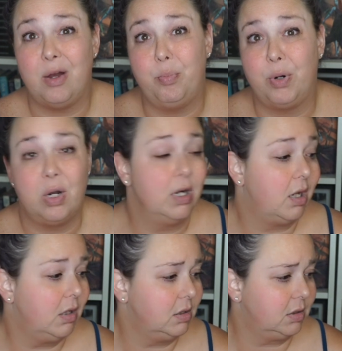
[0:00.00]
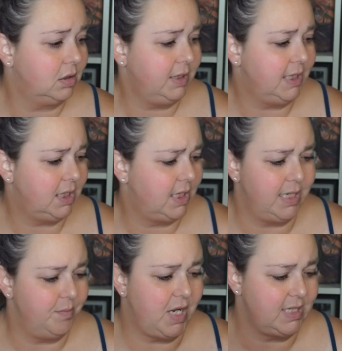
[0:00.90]
a book on haul earlier
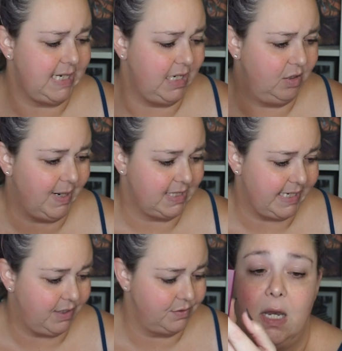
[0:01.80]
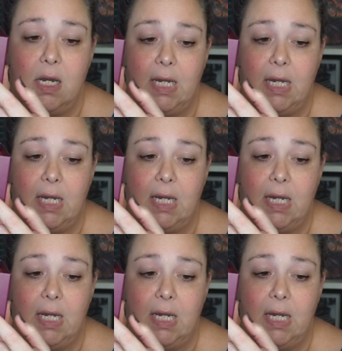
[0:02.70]
and I'm not taking you back down.